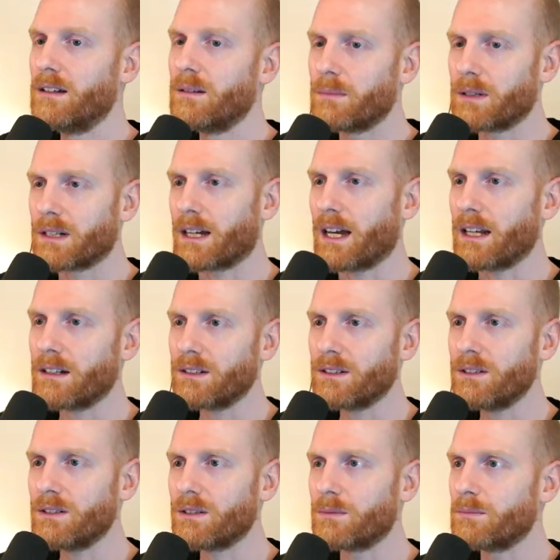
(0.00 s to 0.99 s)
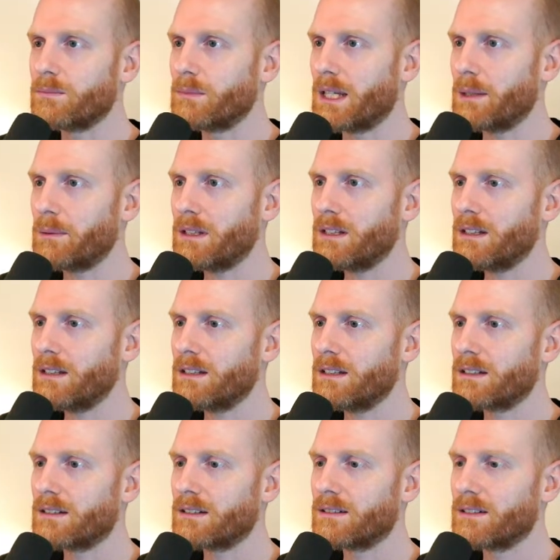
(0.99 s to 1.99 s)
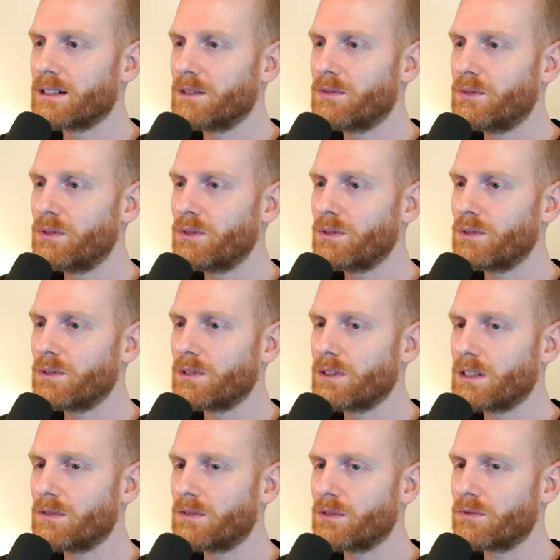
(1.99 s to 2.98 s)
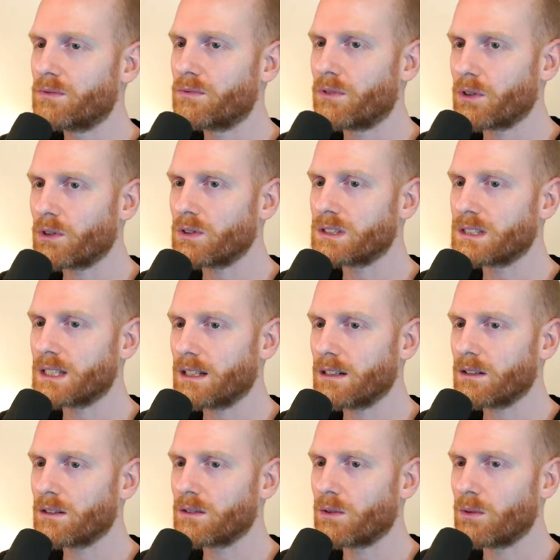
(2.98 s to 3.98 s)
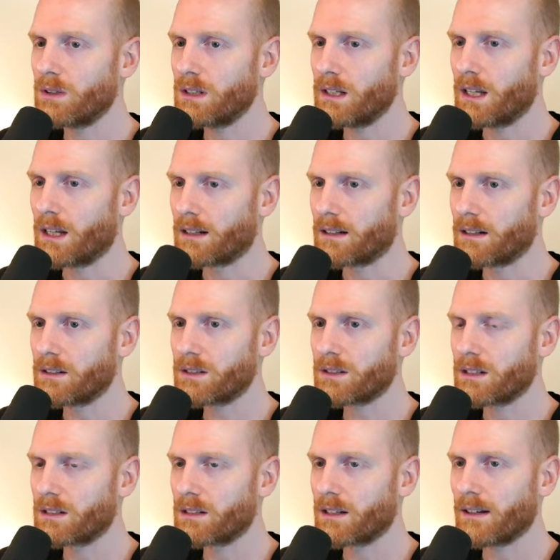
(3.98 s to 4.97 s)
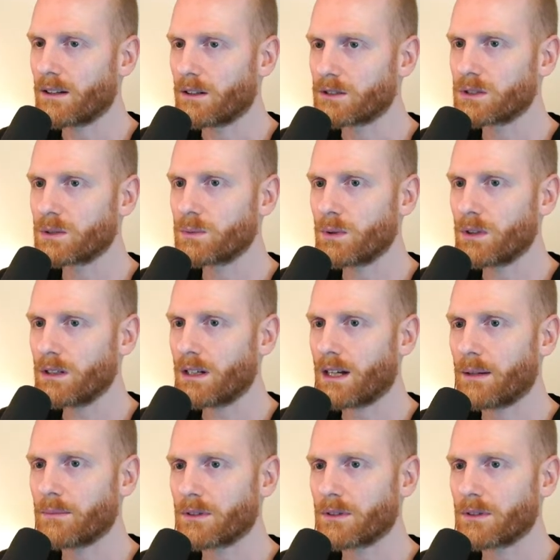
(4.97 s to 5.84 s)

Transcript: I don't know, maybe if you focus in on only English, it can also work. I'm not